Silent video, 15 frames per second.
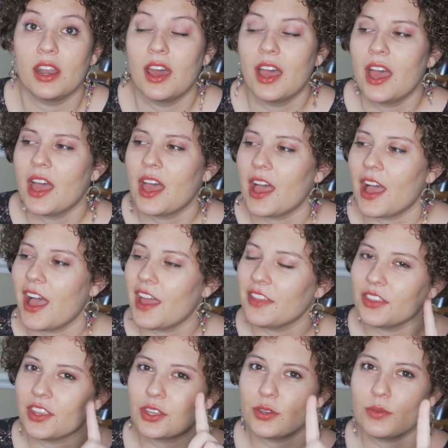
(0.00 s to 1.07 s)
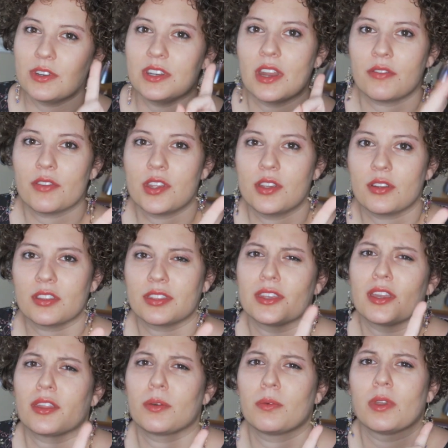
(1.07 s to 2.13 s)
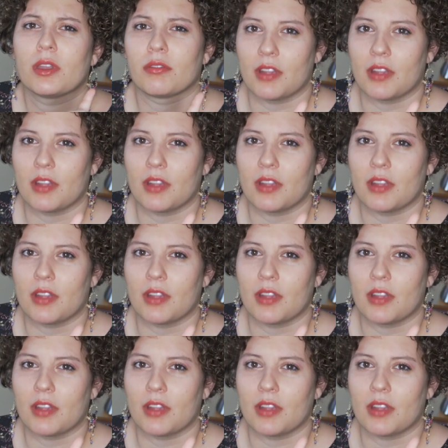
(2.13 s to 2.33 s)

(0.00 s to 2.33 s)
And like, you would never hear it the other way around.